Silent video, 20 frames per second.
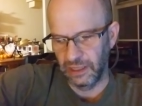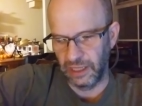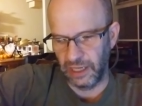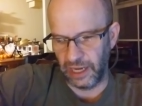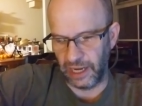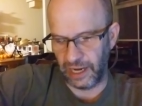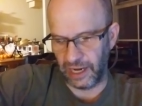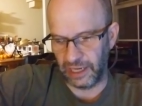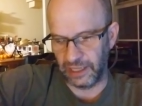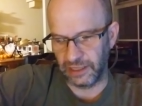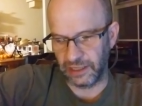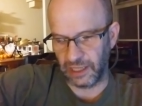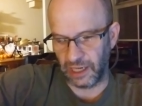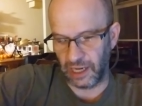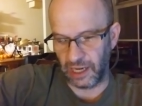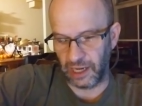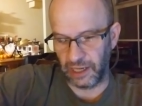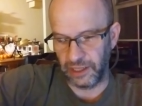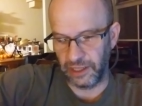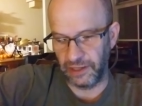and
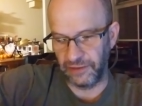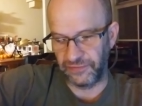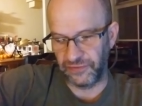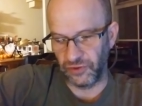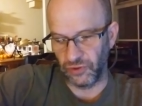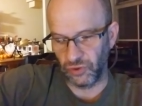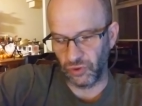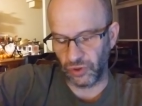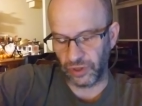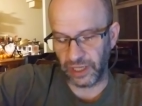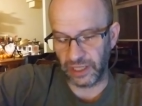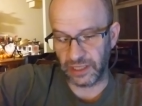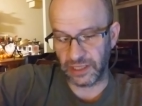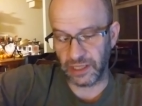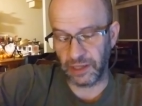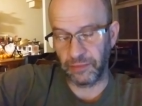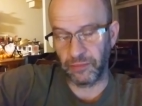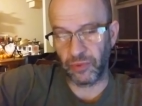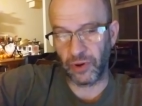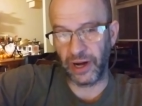uh, if you look at
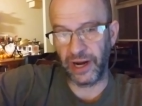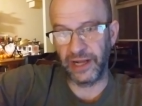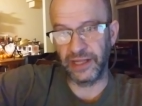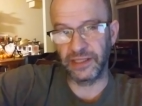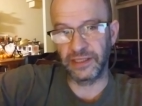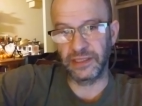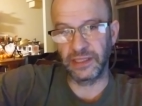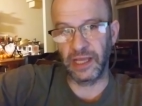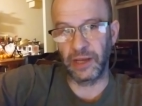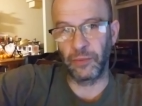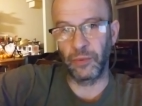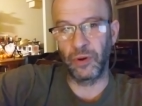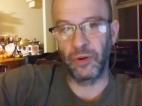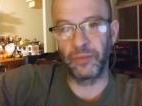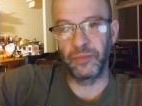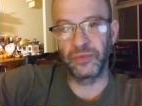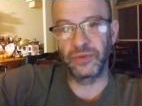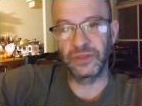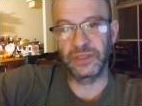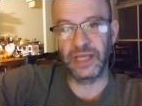some brands, they will
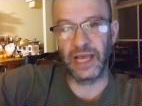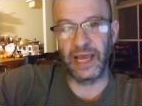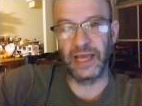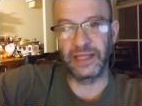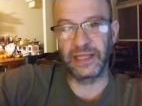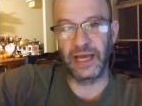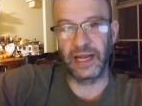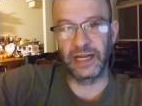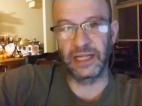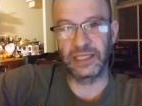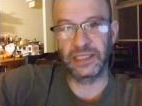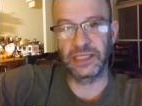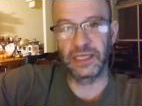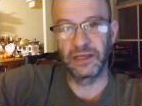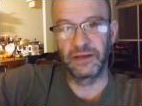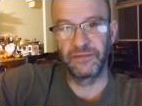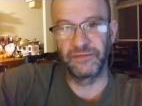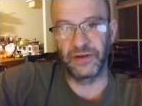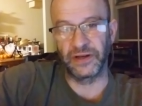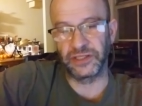say that it's
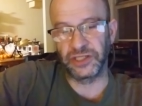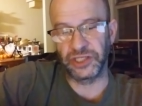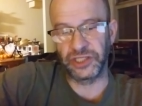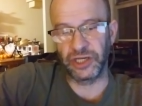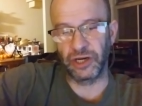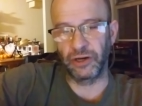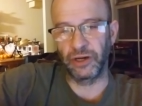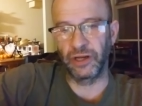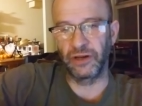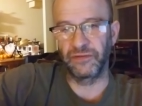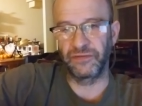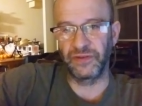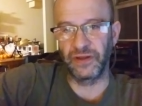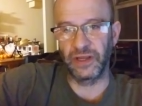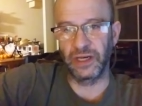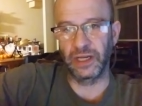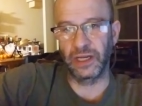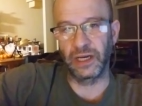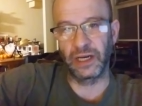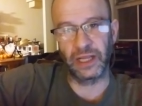vegetarian
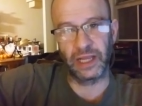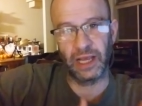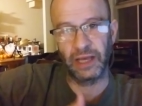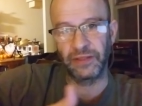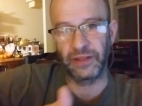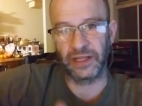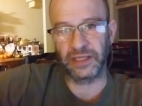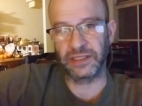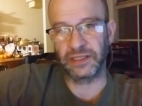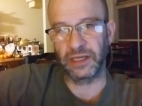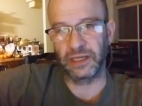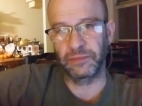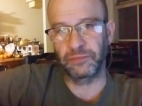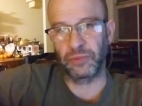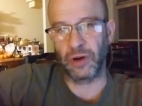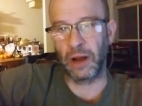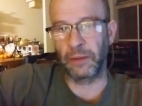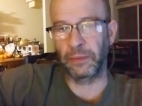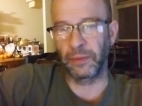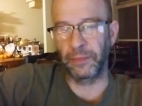feed, and again, that's
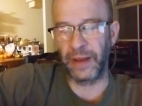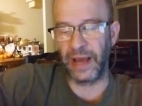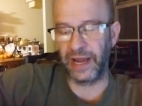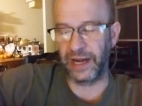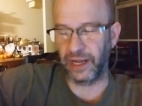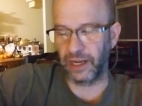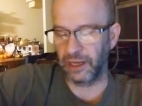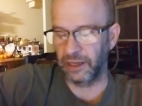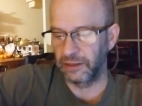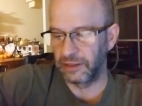problematic.